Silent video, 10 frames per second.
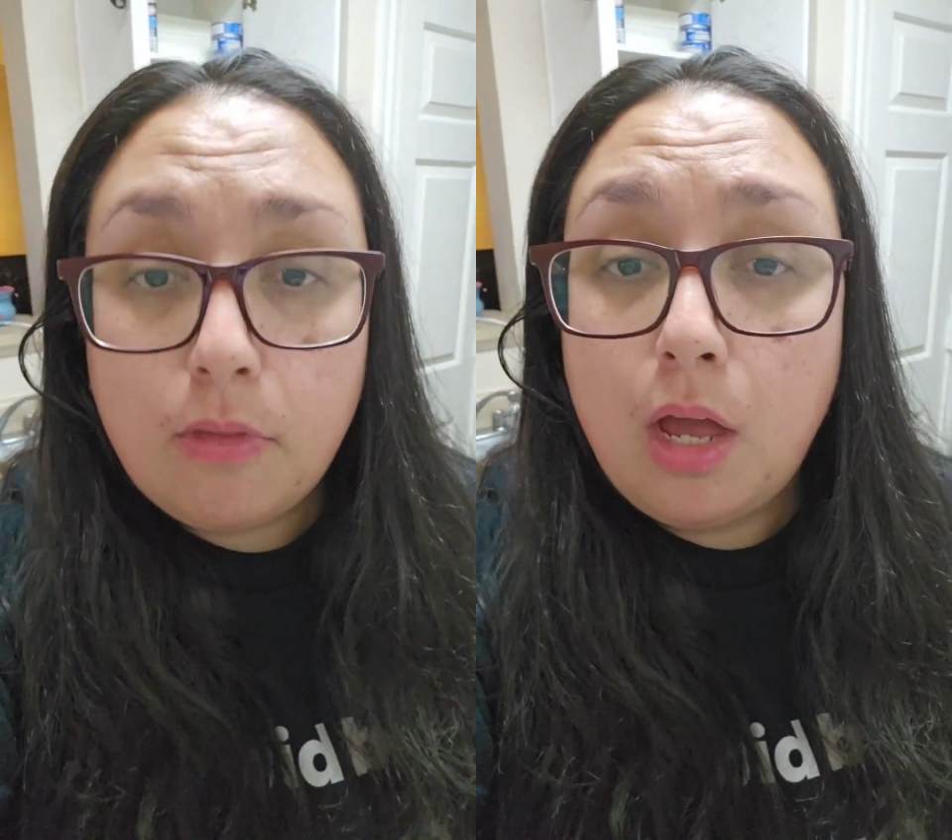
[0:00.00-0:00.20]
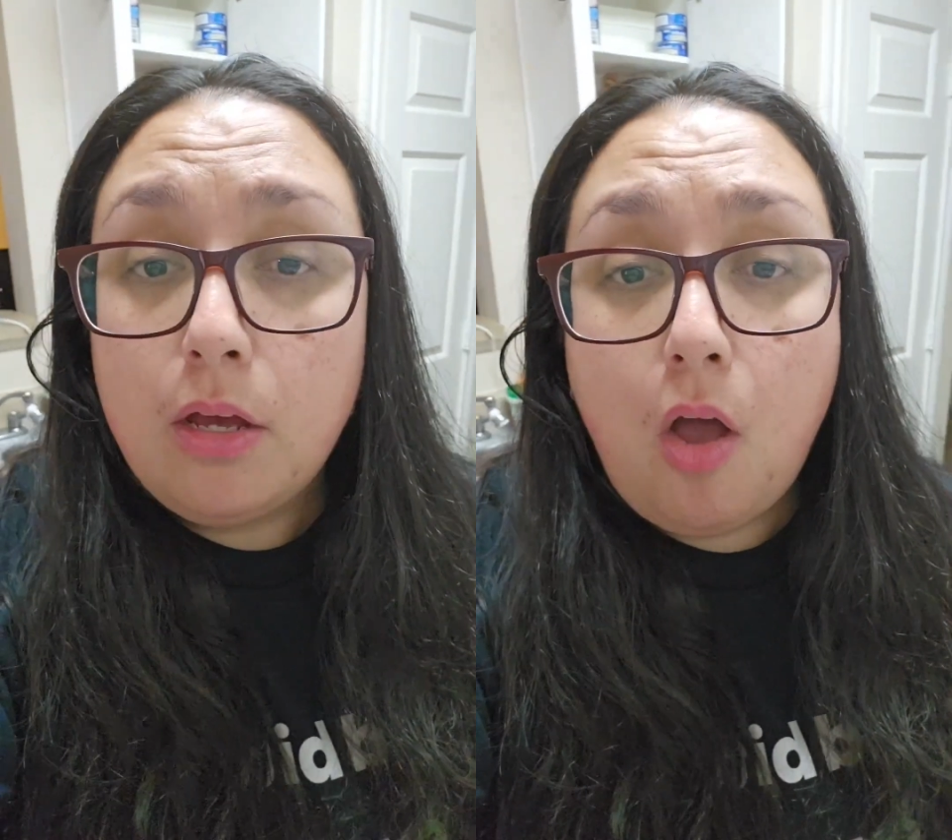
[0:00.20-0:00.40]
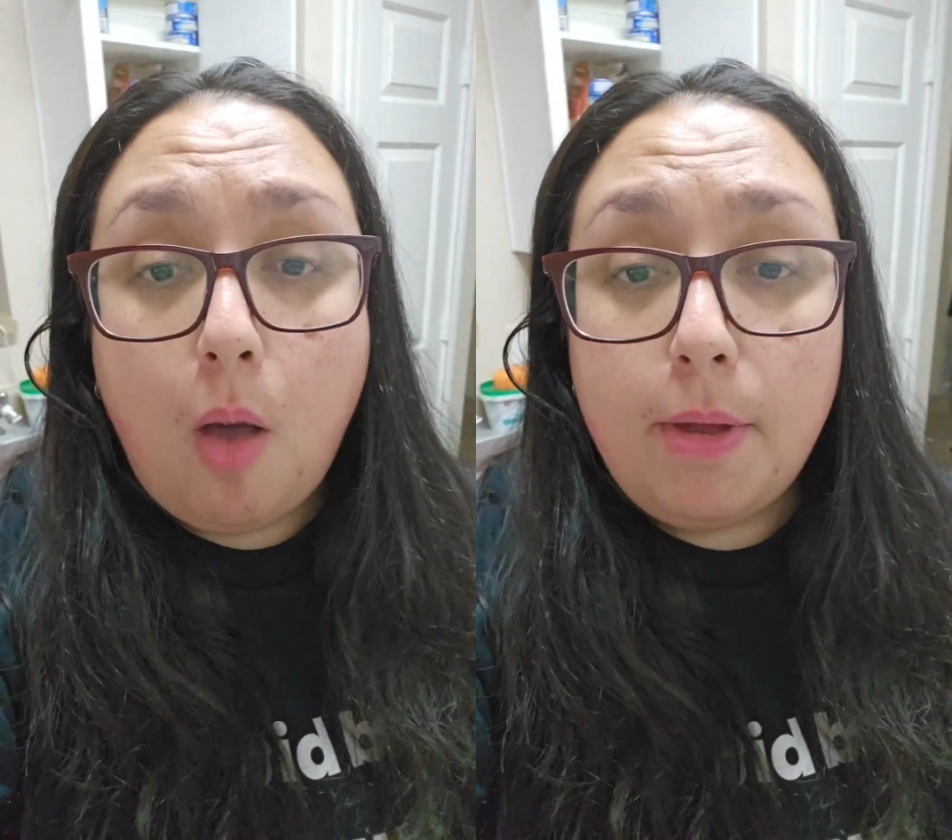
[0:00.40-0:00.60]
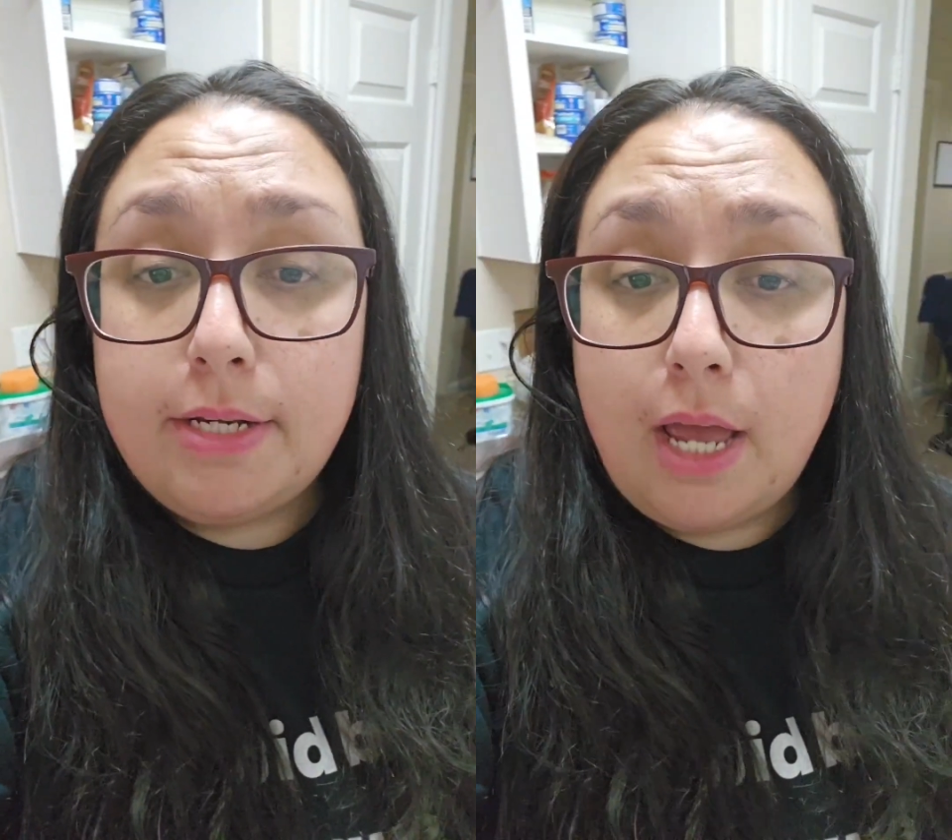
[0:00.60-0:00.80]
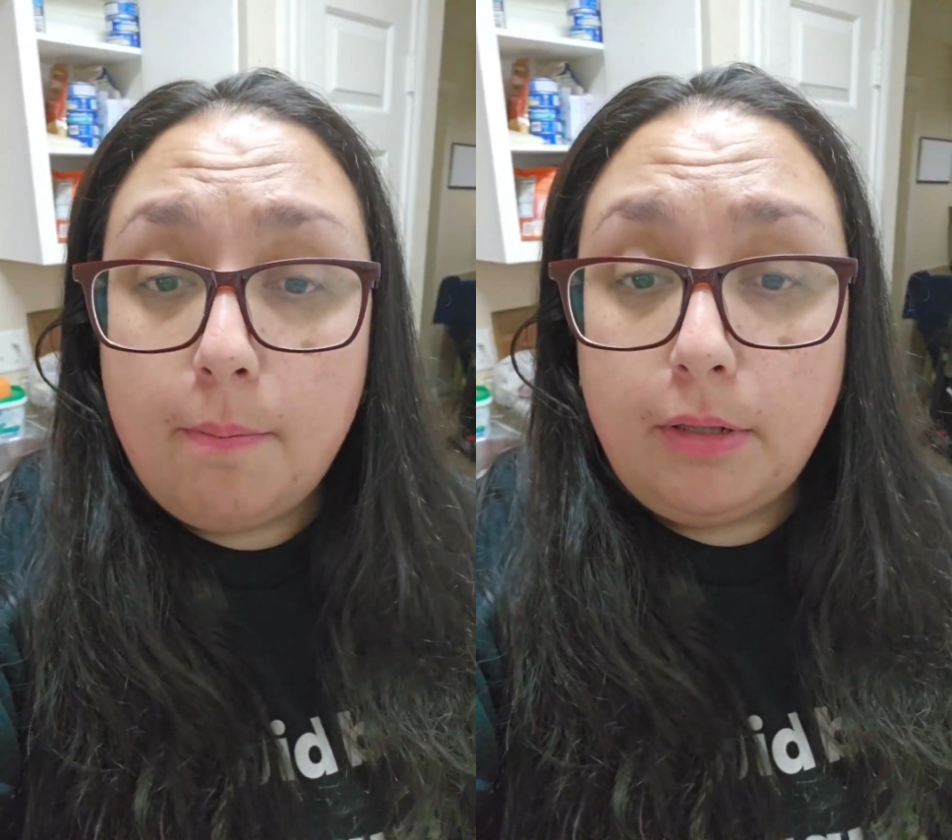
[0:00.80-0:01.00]
comment
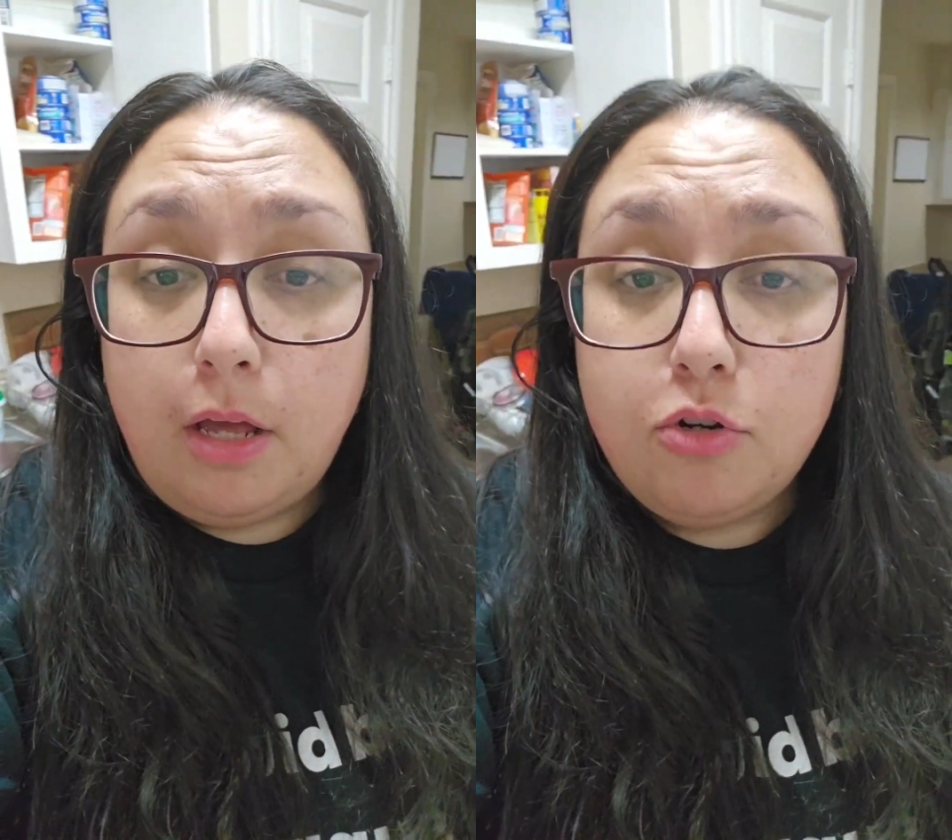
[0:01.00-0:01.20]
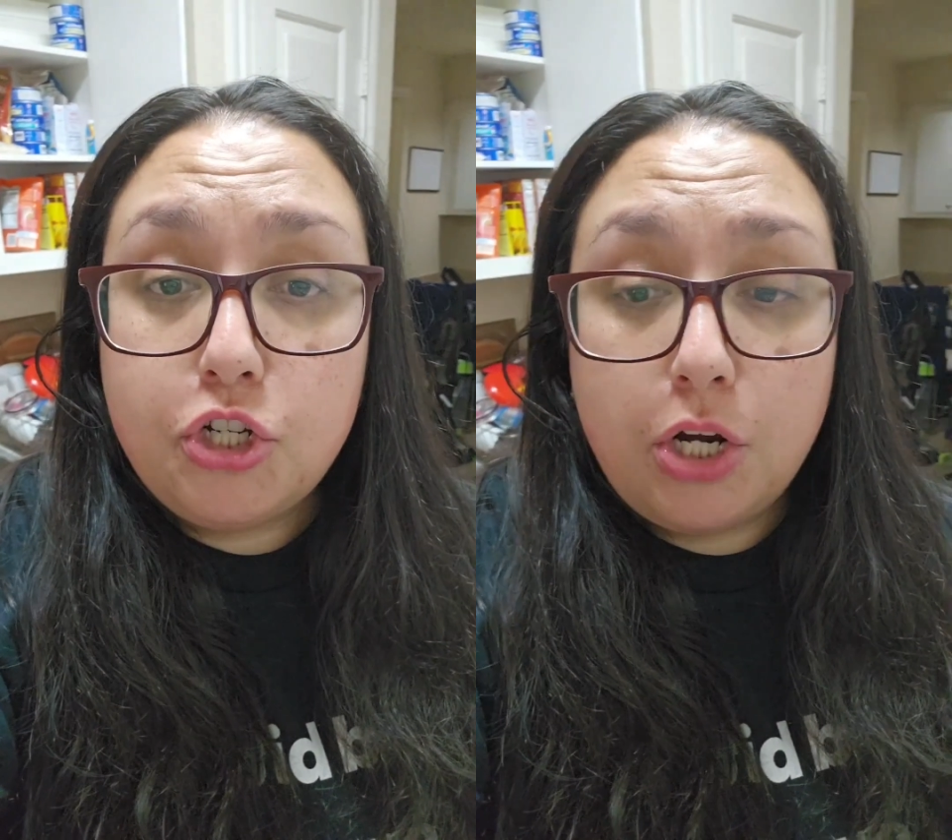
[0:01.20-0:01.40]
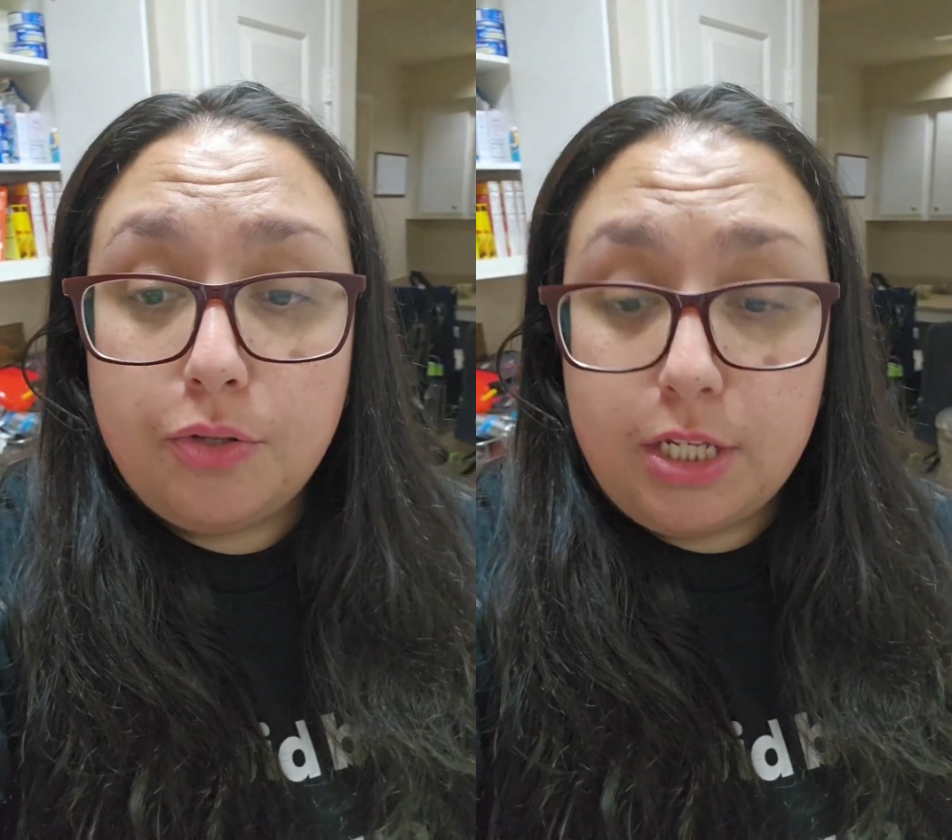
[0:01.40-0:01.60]
down below, share this